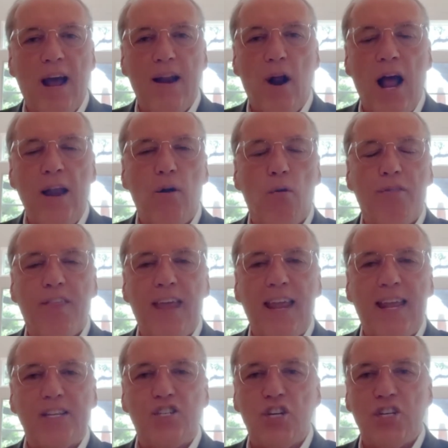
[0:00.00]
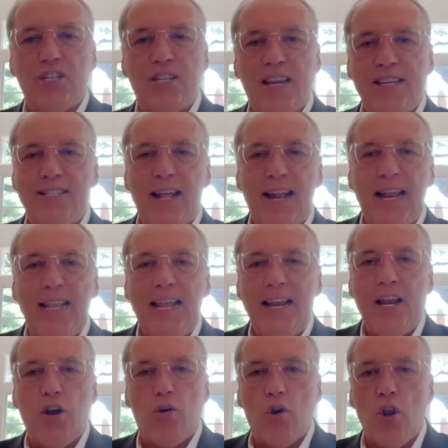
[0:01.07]
I don't think it's not a
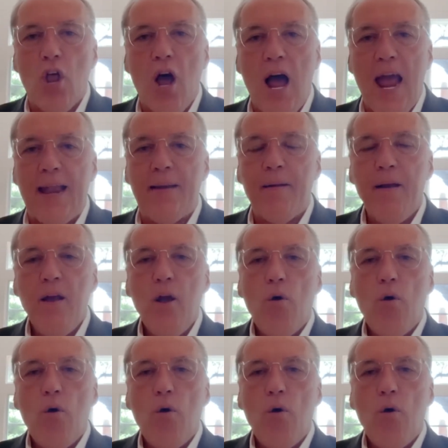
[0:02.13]
linear line.